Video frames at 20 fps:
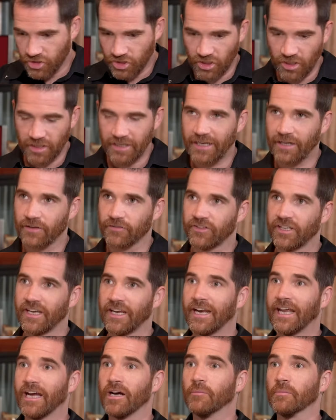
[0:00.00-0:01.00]
churn out
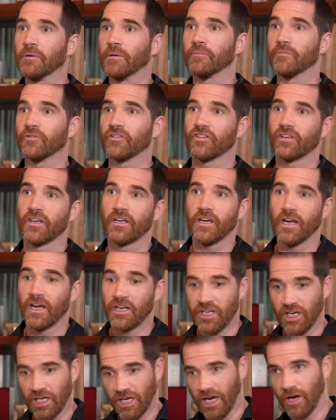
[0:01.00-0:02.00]
10 albums
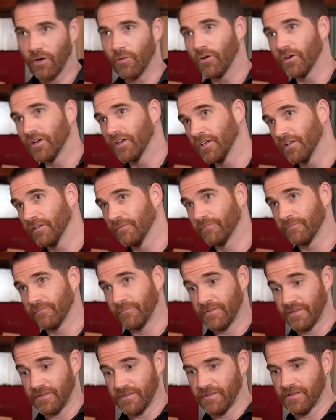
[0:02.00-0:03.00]
and you go on
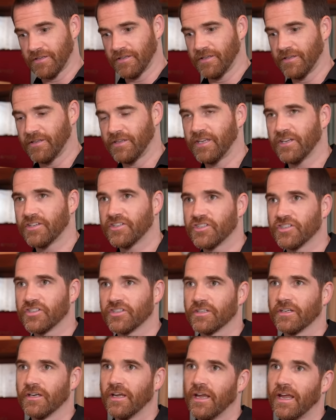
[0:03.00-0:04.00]

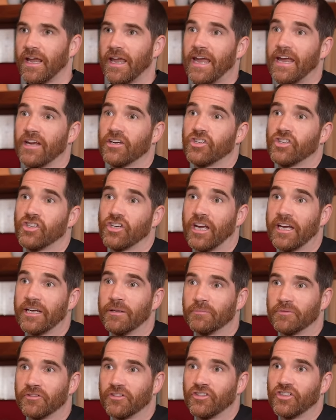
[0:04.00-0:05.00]
this
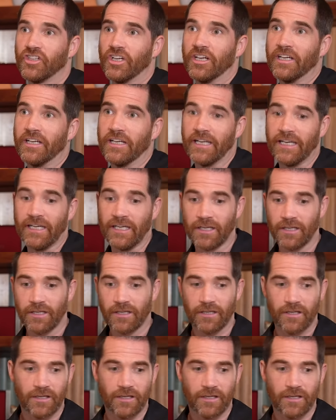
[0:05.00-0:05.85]
S-shaped journey,